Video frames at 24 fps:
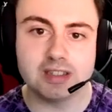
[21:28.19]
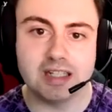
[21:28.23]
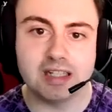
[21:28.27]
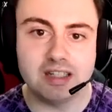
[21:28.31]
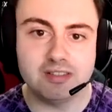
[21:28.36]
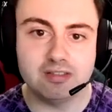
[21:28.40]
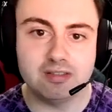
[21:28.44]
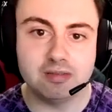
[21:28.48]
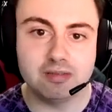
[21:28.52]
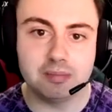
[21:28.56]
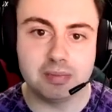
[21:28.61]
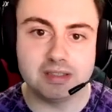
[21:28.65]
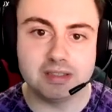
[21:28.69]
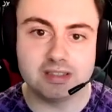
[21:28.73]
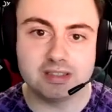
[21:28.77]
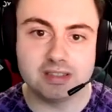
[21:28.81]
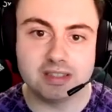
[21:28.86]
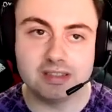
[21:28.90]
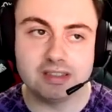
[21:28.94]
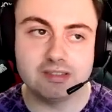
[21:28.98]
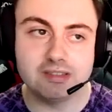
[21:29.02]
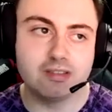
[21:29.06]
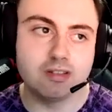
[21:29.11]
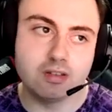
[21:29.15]
that haven't been
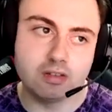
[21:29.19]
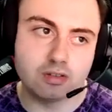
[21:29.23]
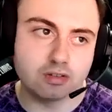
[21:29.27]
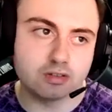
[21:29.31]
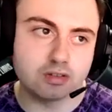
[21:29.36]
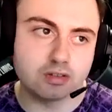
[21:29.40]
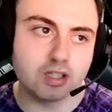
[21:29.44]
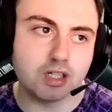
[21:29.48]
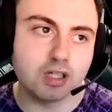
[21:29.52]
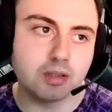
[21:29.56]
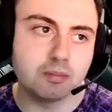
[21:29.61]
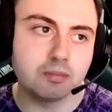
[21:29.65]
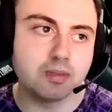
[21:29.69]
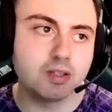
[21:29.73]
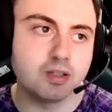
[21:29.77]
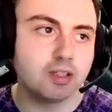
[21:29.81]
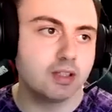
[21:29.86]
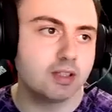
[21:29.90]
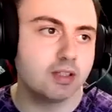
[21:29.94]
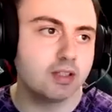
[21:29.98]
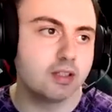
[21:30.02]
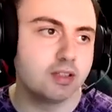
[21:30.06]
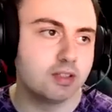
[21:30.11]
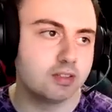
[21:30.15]
seen for a long time.
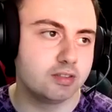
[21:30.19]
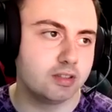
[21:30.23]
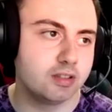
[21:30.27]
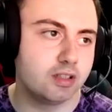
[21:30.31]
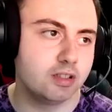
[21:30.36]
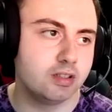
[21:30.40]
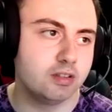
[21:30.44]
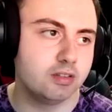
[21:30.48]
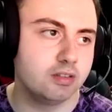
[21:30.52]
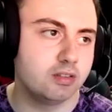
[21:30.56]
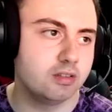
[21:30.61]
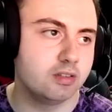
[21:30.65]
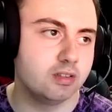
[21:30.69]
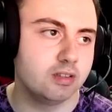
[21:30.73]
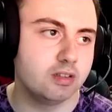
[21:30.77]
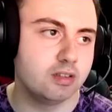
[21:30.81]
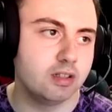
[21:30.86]
So